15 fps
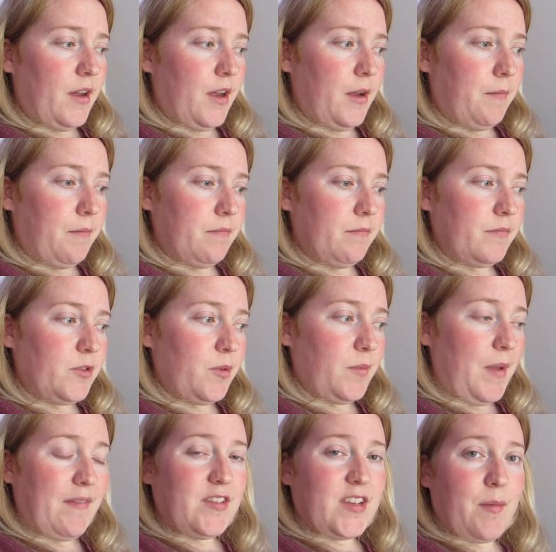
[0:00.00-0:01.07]
Um, so I'm
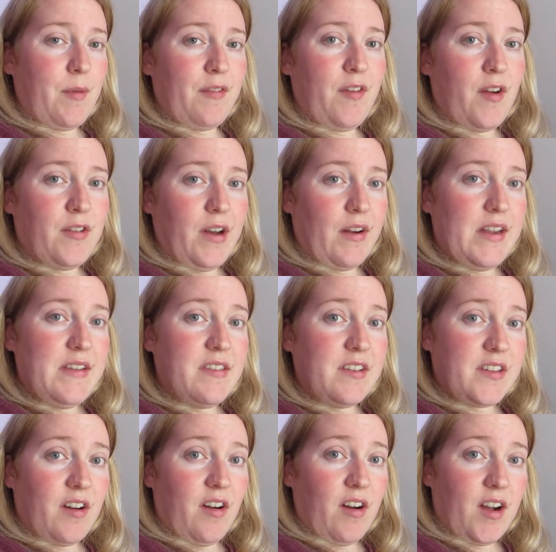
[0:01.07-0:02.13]
having to get my phone out in the
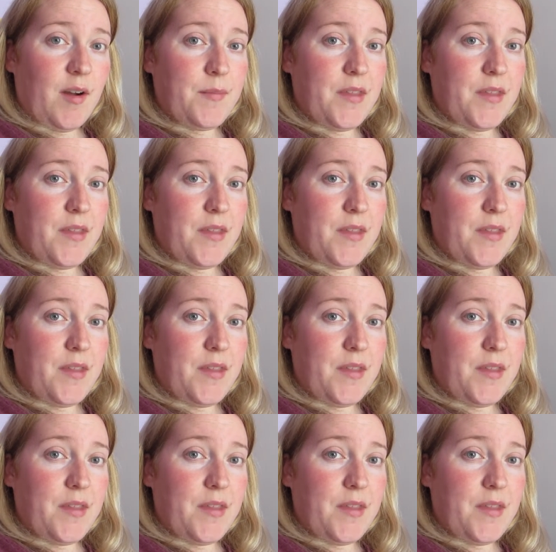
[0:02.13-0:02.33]
dark.